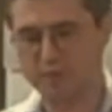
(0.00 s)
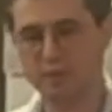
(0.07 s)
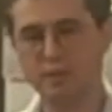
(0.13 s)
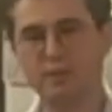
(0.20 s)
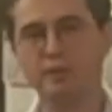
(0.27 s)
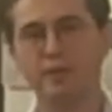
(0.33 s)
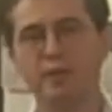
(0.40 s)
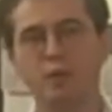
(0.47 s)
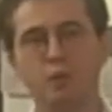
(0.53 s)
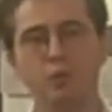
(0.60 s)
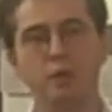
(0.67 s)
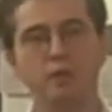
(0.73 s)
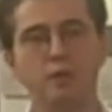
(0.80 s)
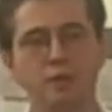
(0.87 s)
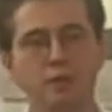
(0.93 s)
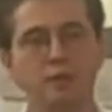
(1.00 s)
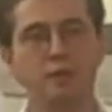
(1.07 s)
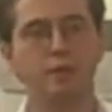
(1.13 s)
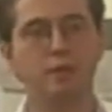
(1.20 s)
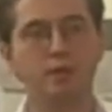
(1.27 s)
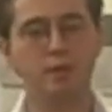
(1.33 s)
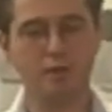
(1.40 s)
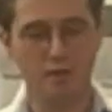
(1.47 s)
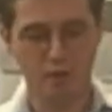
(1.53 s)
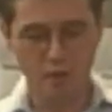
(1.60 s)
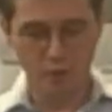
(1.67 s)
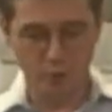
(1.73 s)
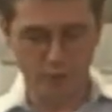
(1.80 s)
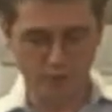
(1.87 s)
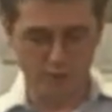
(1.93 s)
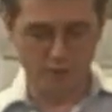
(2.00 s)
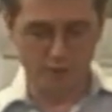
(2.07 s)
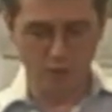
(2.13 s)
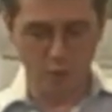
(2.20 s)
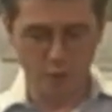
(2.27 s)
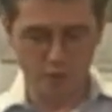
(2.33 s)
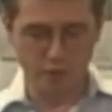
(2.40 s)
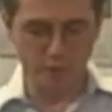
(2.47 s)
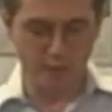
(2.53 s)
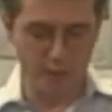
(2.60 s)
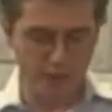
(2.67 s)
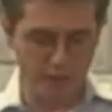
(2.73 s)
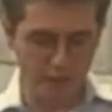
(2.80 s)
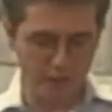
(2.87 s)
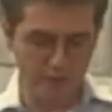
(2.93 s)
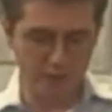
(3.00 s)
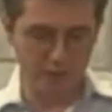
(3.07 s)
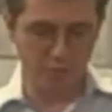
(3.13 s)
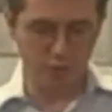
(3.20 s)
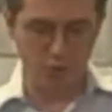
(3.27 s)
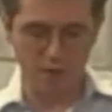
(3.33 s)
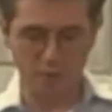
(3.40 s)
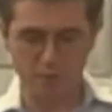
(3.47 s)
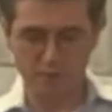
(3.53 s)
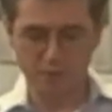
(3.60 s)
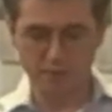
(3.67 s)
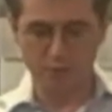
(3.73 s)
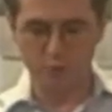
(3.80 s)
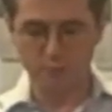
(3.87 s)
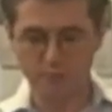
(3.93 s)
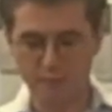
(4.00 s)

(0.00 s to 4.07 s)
still dealing with disclosure and agency problems, and